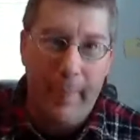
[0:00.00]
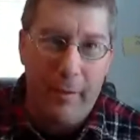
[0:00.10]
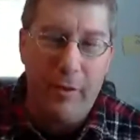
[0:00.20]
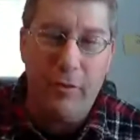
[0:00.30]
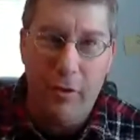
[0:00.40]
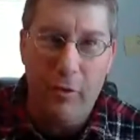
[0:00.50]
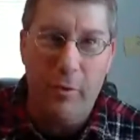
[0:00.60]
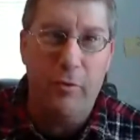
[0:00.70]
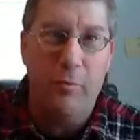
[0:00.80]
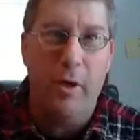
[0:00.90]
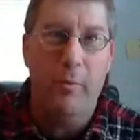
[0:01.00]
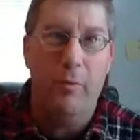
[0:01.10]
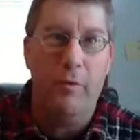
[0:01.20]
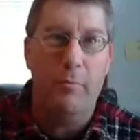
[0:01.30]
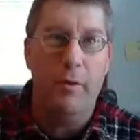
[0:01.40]
That's another reason why I
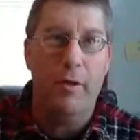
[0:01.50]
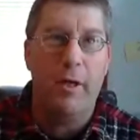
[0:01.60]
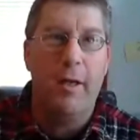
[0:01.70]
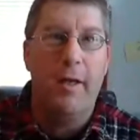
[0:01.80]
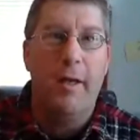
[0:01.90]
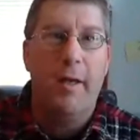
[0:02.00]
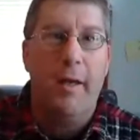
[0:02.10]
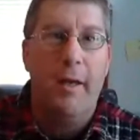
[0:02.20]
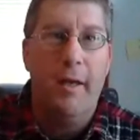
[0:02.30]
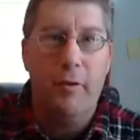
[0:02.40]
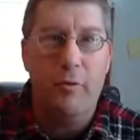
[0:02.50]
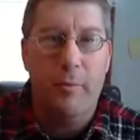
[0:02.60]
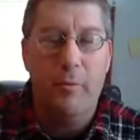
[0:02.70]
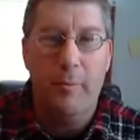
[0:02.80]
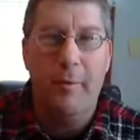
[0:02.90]
wrote the book. And those
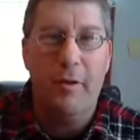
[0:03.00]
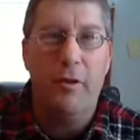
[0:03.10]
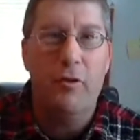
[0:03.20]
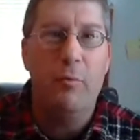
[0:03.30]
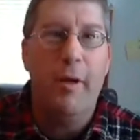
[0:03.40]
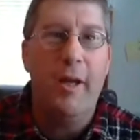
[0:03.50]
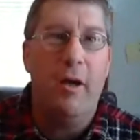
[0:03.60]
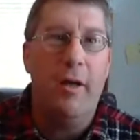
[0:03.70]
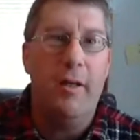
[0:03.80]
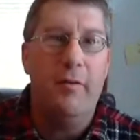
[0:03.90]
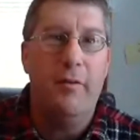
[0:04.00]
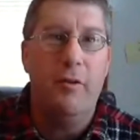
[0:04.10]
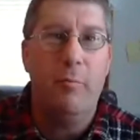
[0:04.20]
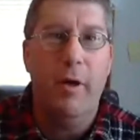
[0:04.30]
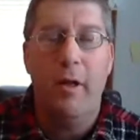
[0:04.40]
are really the two main
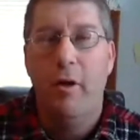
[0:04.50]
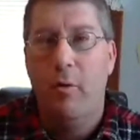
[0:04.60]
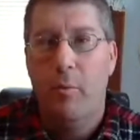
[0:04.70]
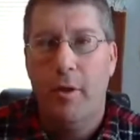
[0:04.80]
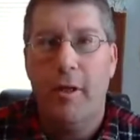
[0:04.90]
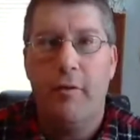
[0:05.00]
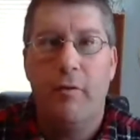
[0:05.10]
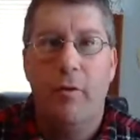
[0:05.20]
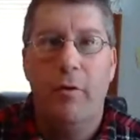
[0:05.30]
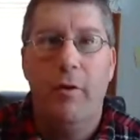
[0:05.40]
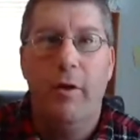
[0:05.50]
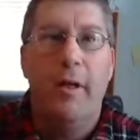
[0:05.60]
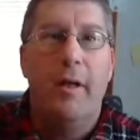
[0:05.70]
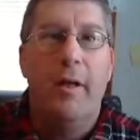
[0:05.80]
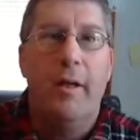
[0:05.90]
audiences, but really a third
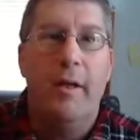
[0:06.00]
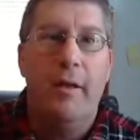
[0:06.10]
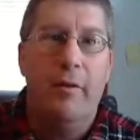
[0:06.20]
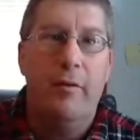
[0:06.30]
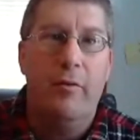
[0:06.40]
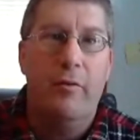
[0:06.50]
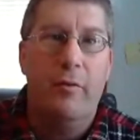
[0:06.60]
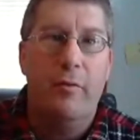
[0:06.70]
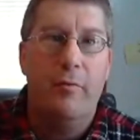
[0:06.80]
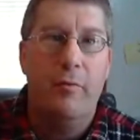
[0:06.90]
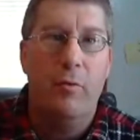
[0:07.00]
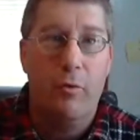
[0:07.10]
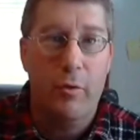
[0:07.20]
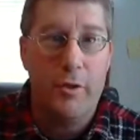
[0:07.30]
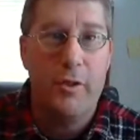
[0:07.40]
is for
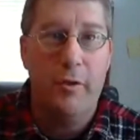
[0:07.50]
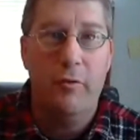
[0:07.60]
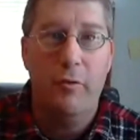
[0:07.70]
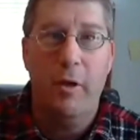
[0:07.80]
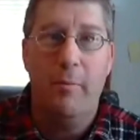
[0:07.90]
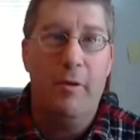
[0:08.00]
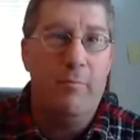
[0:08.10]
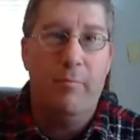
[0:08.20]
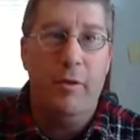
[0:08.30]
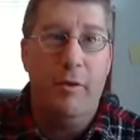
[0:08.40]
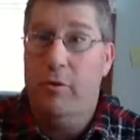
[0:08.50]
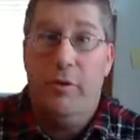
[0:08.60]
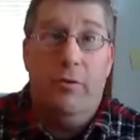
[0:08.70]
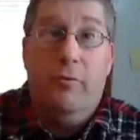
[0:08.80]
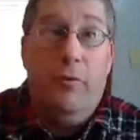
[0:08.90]
Christians who maybe been
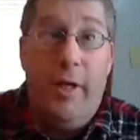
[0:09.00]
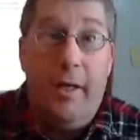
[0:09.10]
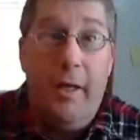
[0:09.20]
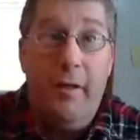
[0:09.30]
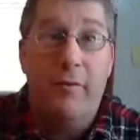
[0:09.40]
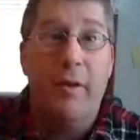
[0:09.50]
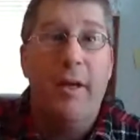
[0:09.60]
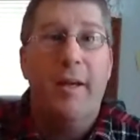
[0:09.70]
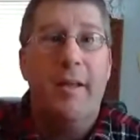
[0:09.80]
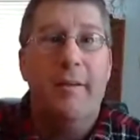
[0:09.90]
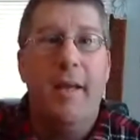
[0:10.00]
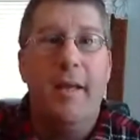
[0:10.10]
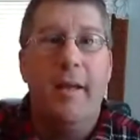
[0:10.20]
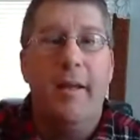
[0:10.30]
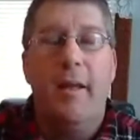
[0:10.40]
Christians for decades, can
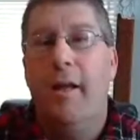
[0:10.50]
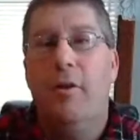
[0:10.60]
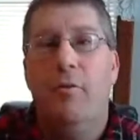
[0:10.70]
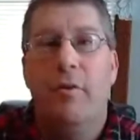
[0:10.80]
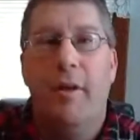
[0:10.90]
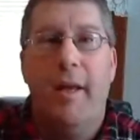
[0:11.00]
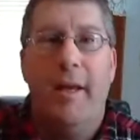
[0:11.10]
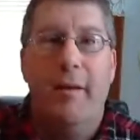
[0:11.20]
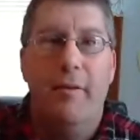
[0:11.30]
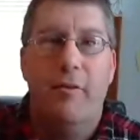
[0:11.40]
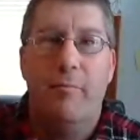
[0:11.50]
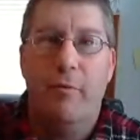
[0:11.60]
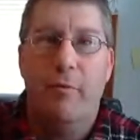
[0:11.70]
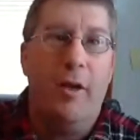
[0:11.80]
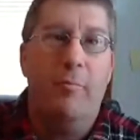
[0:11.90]
take it and use it as,
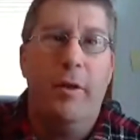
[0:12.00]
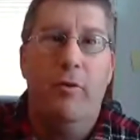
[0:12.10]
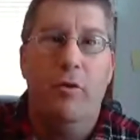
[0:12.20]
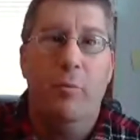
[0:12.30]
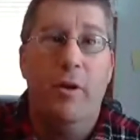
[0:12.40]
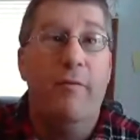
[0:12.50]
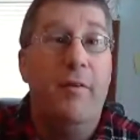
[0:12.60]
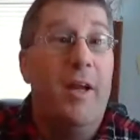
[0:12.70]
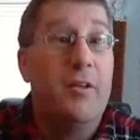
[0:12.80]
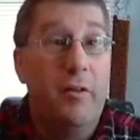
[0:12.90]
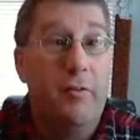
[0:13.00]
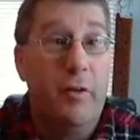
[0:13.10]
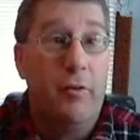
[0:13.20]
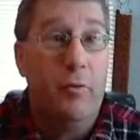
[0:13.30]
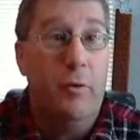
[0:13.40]
for lack of a better term, an
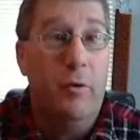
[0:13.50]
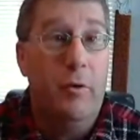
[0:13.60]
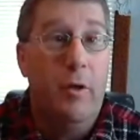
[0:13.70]
evangelistic tool.